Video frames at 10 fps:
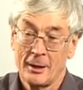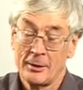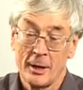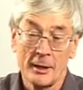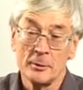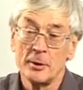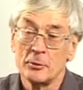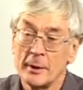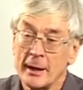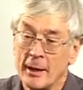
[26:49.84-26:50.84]
The only reason
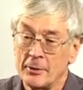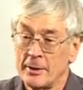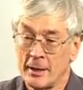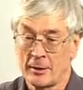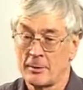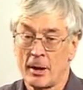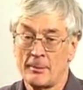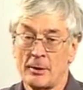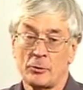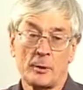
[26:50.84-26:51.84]
we can't do that at the
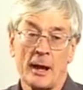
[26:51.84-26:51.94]
moment is we